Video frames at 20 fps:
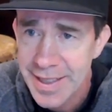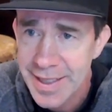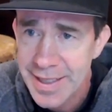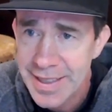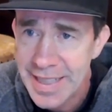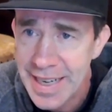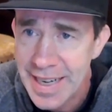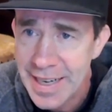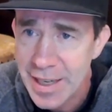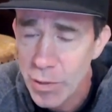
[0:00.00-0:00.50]

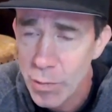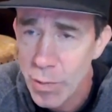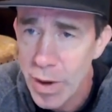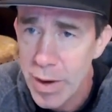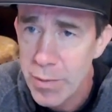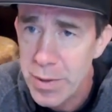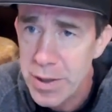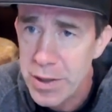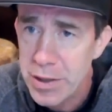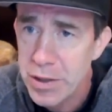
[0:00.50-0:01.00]
Daniel, what
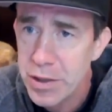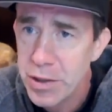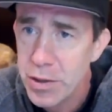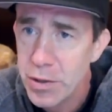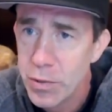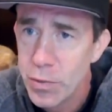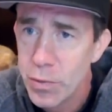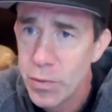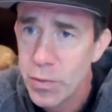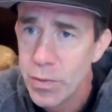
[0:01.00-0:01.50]
would
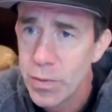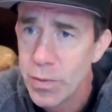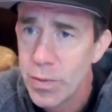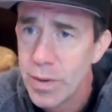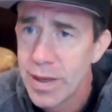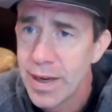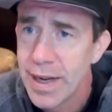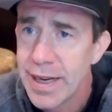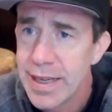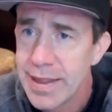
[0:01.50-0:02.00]
you
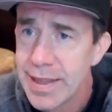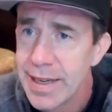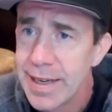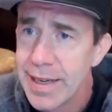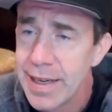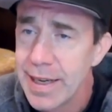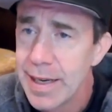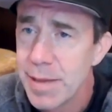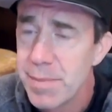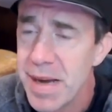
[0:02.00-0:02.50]
like
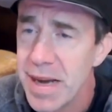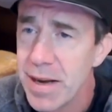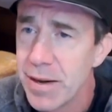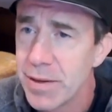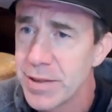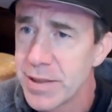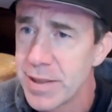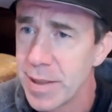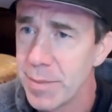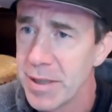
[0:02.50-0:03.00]
thinking
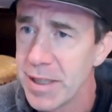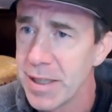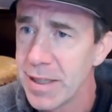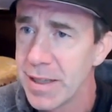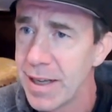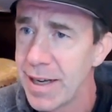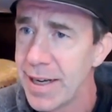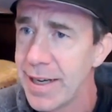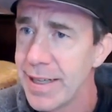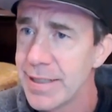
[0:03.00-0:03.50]
about some of the
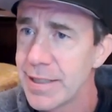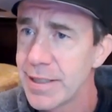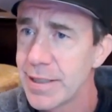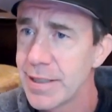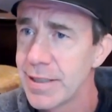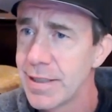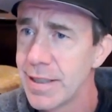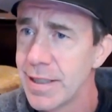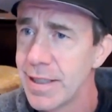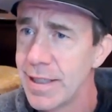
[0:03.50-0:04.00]

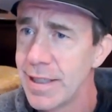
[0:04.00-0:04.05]
clients